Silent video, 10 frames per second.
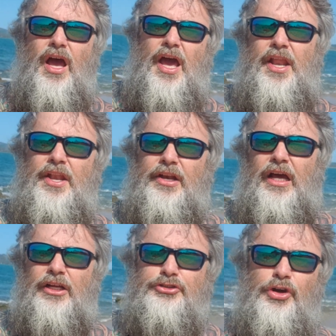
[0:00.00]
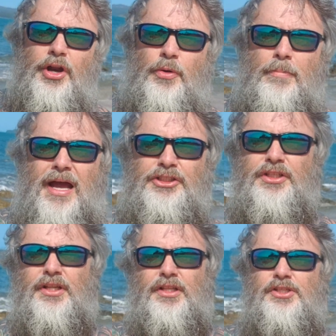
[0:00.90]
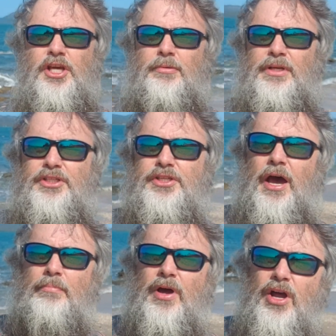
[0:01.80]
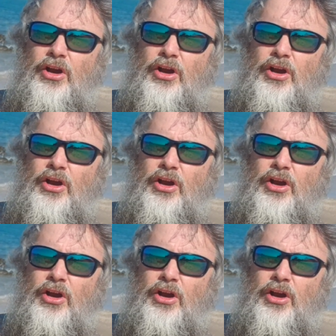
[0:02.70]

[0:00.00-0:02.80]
and try to imagine that there's going to be some